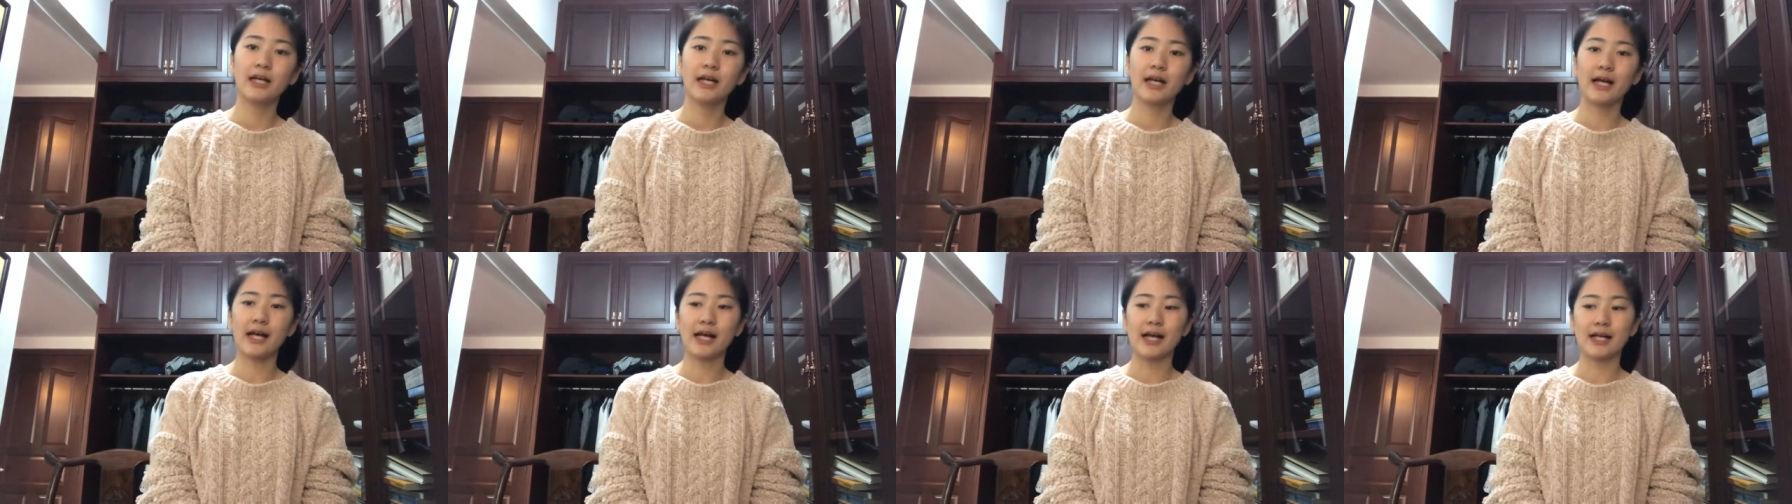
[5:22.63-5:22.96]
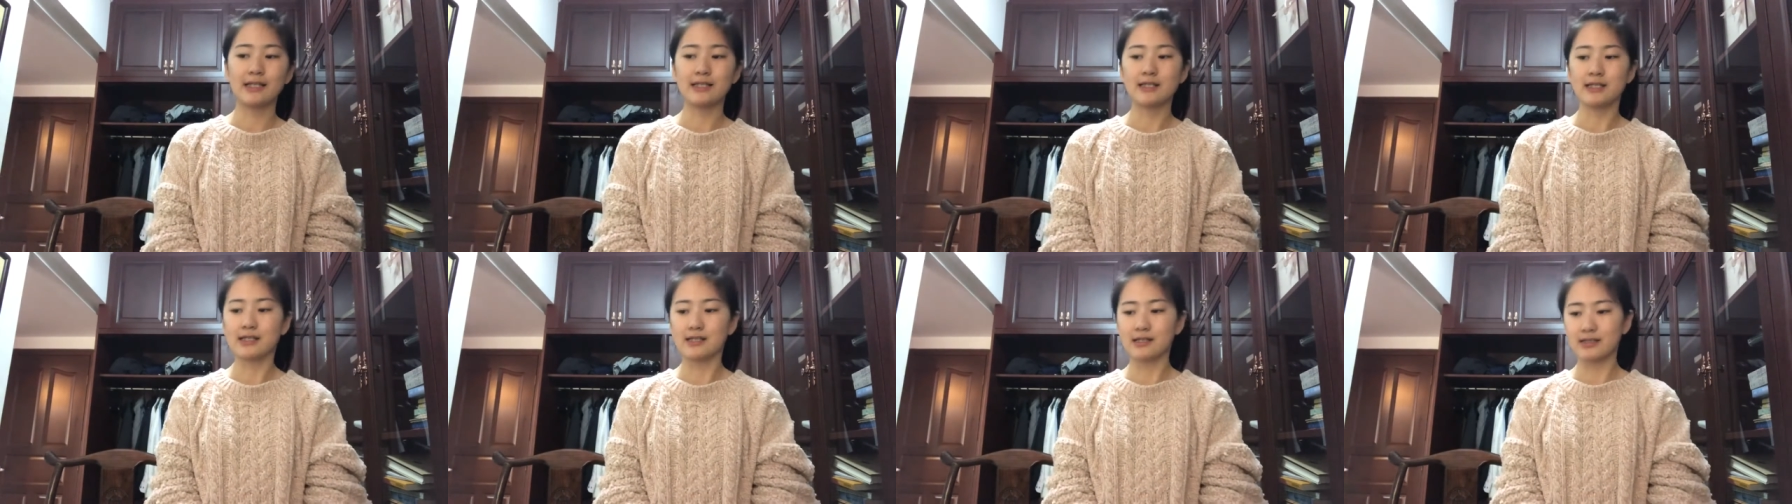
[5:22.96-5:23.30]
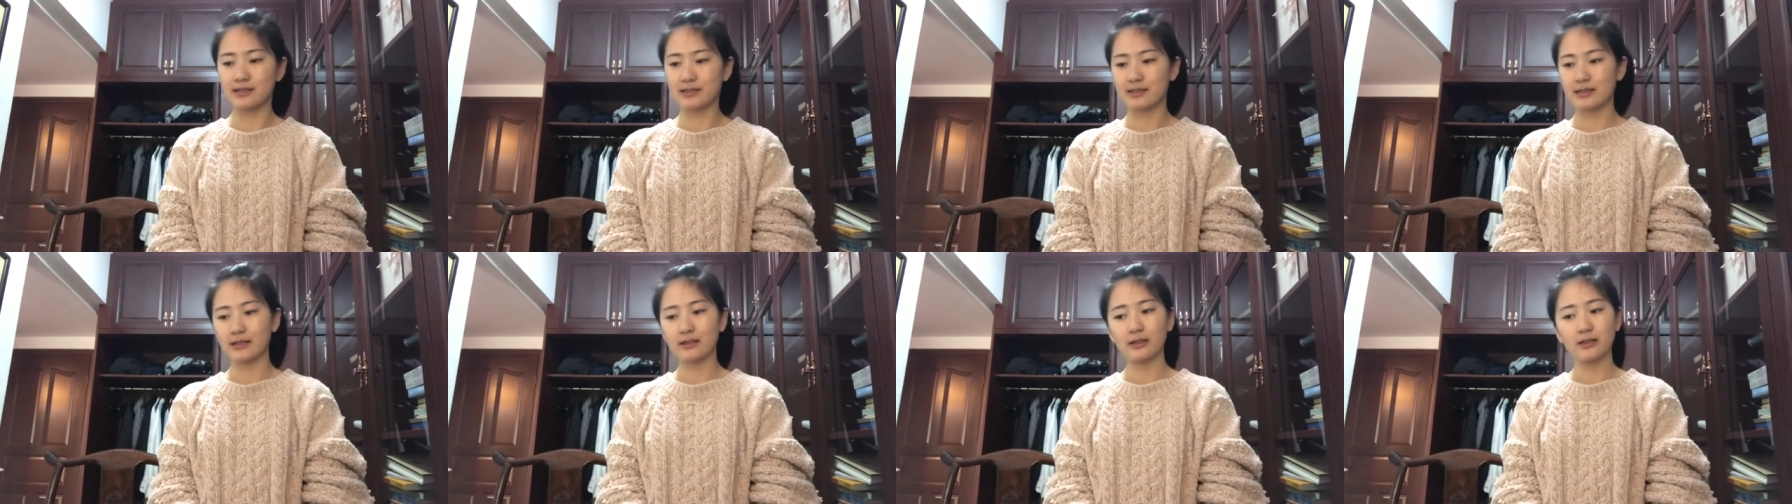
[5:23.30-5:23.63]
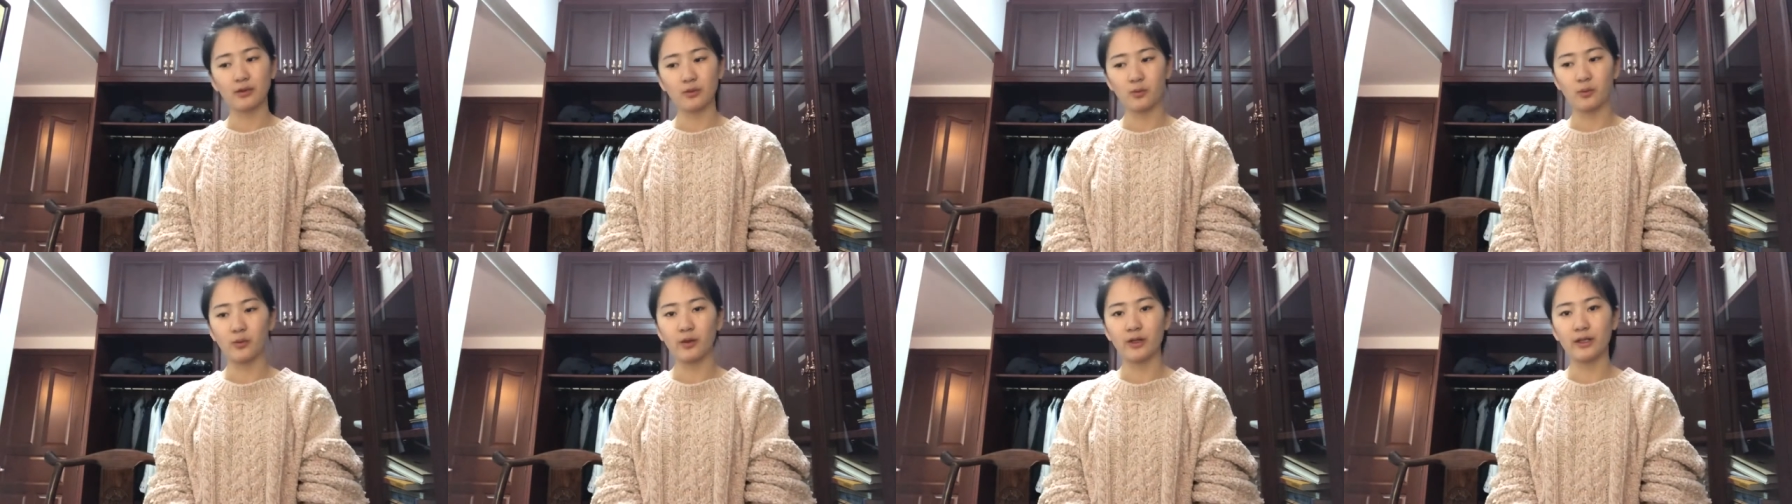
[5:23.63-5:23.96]
And the
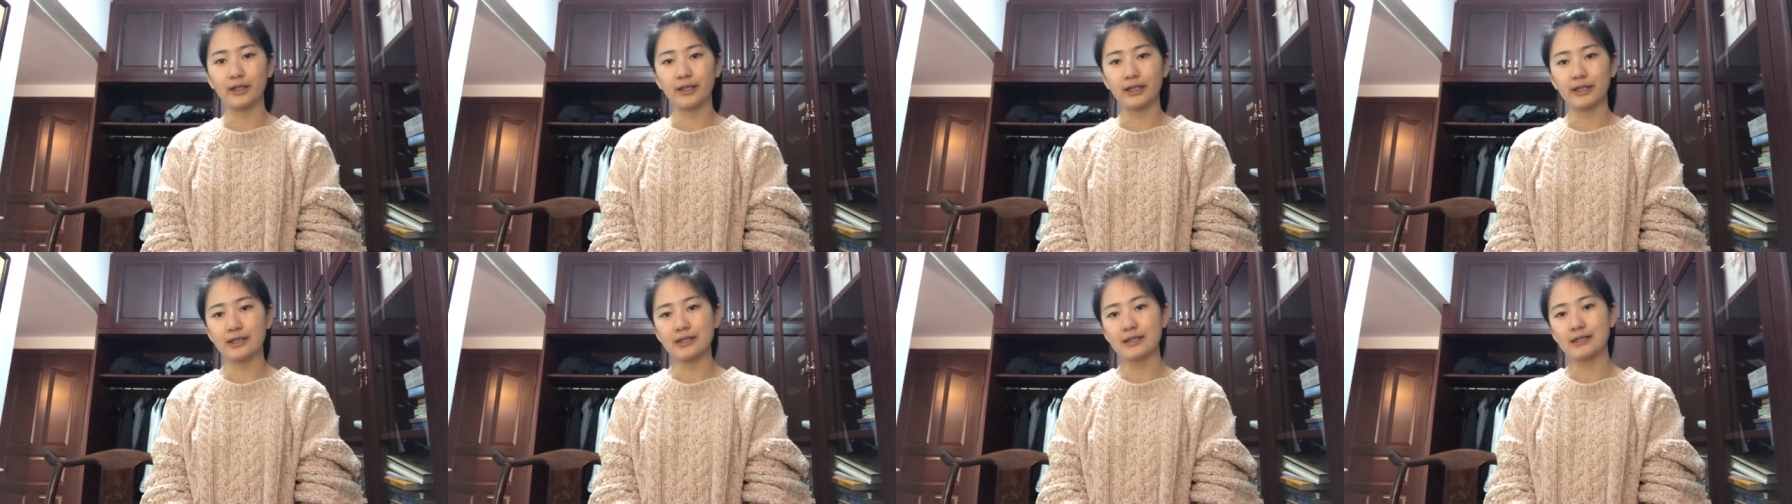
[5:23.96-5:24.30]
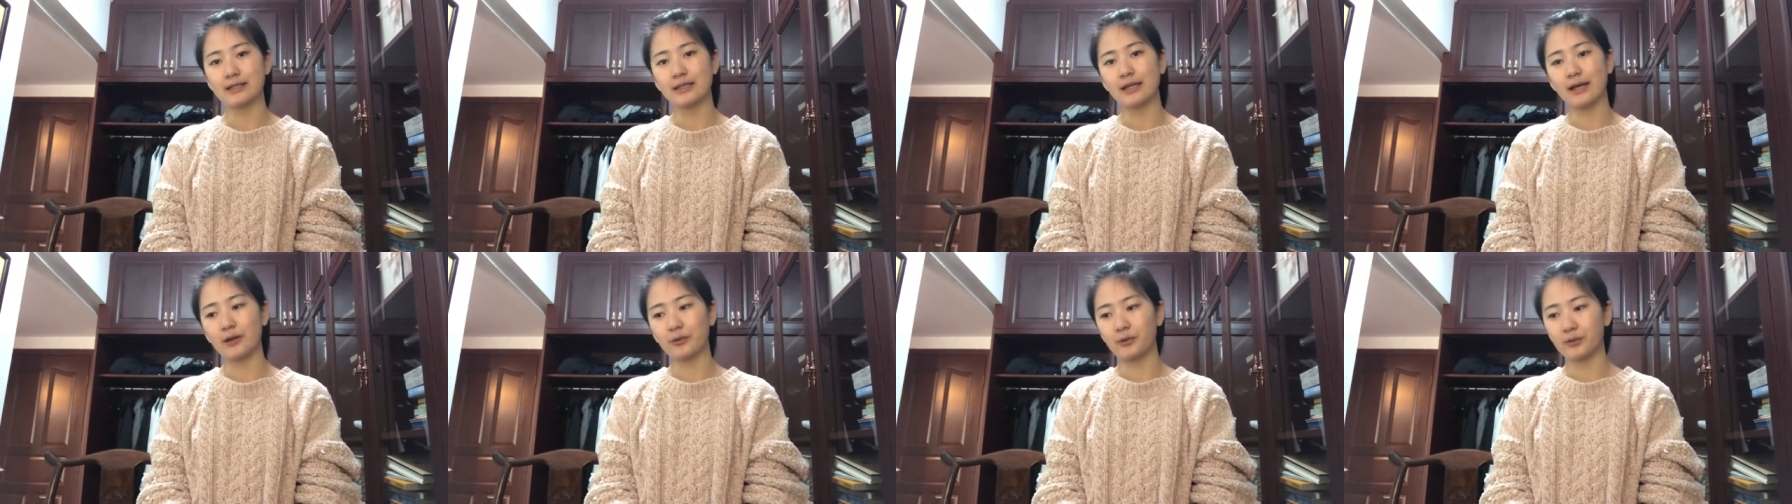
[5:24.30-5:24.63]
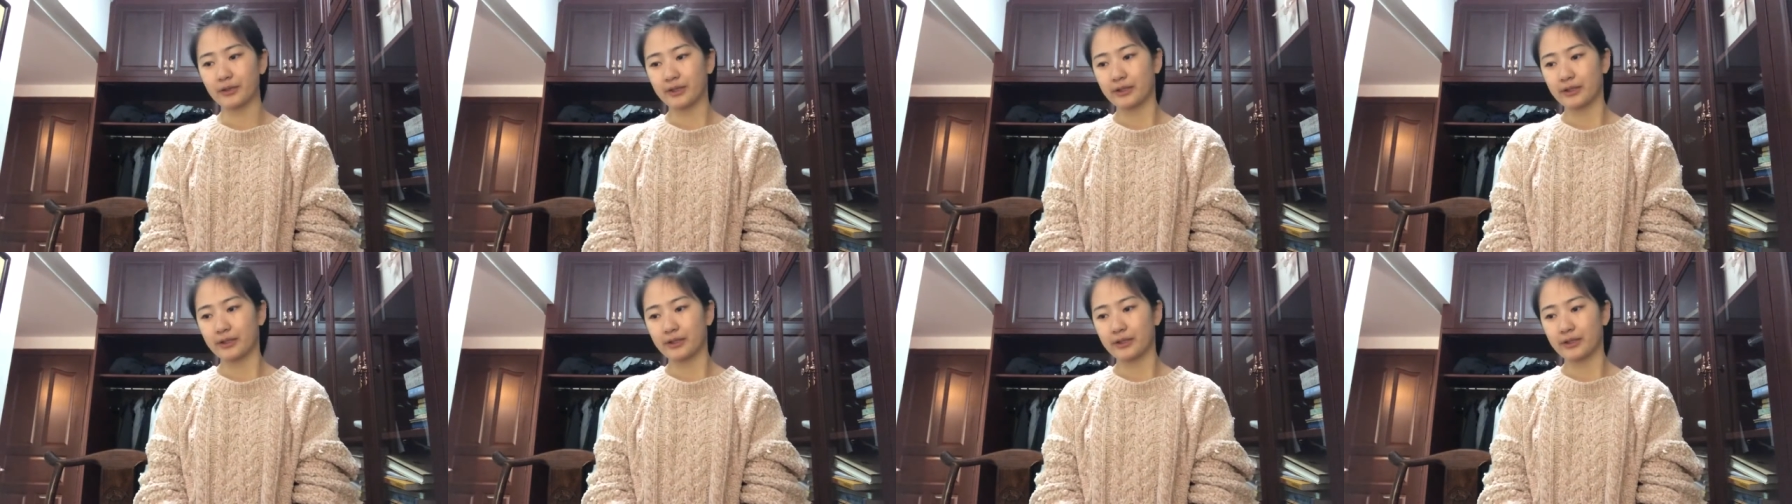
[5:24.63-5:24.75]
second one is that we